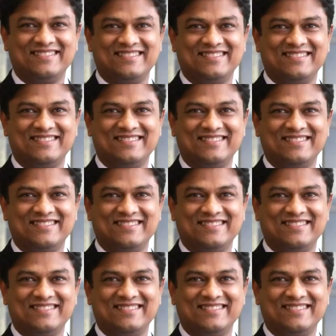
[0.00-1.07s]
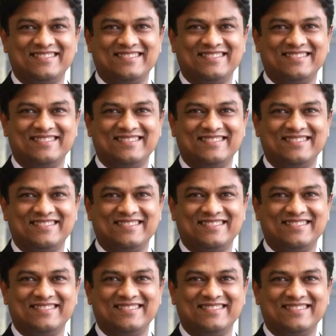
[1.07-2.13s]

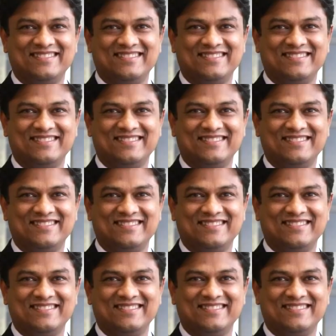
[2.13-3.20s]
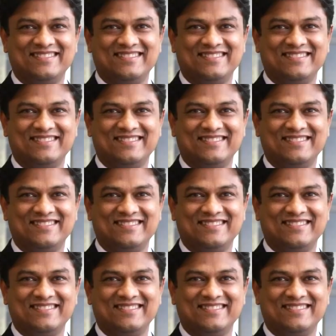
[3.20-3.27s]
The person shown says nothing.